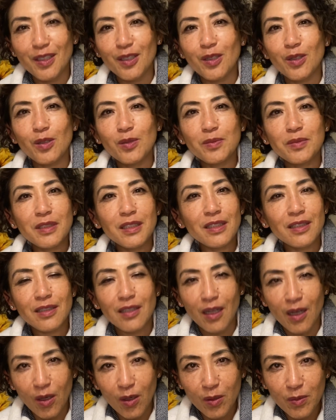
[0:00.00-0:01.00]
hope this
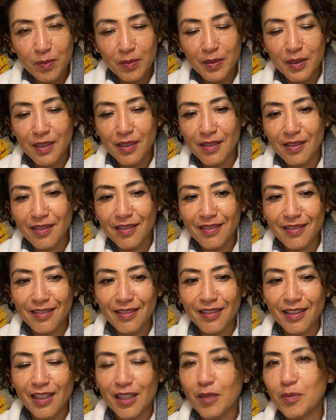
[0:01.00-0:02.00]
helps to
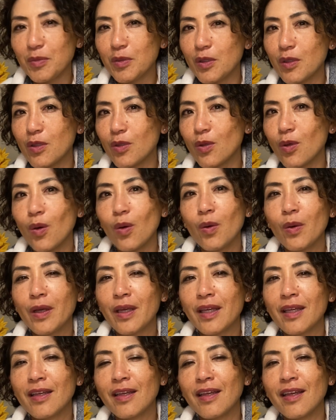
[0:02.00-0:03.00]
keep
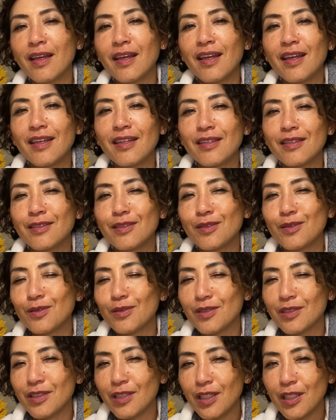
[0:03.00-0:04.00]
going. So
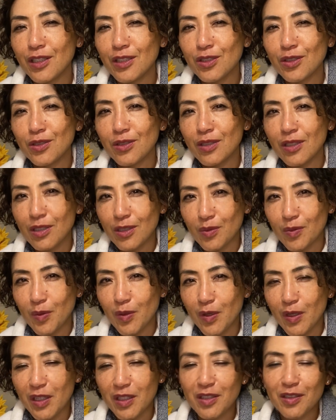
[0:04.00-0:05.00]
change your
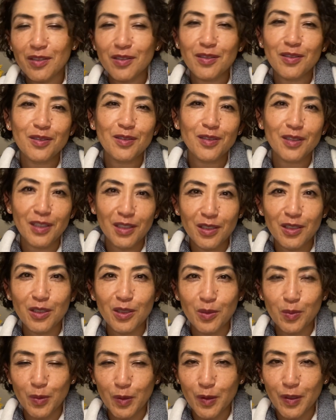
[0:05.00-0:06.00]
desperation to
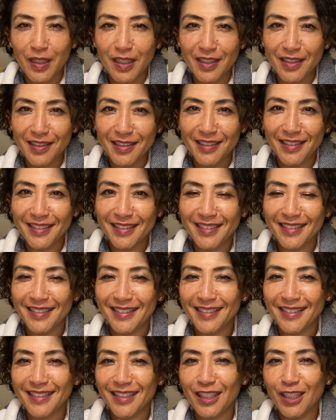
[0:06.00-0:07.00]
inspiration.
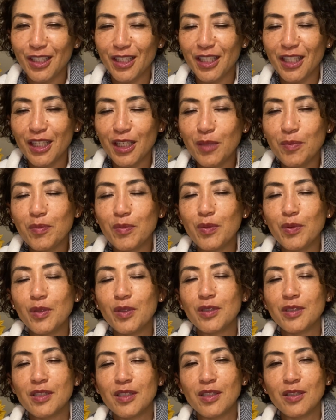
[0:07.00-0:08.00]
Keep
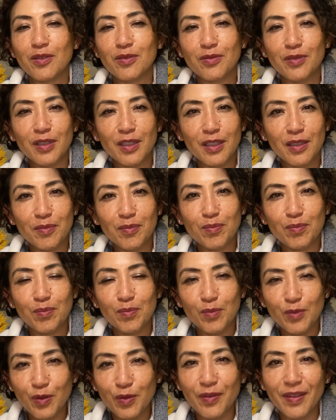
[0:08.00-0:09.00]
yourself
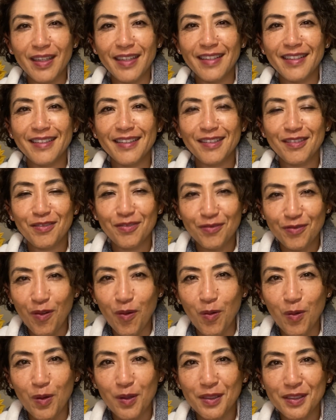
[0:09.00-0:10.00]
moving
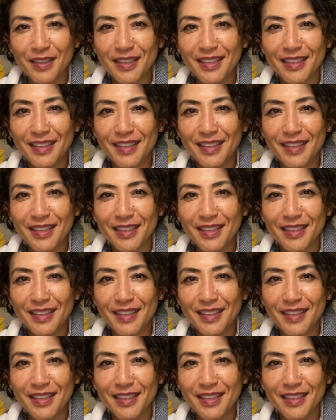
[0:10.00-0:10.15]
forward.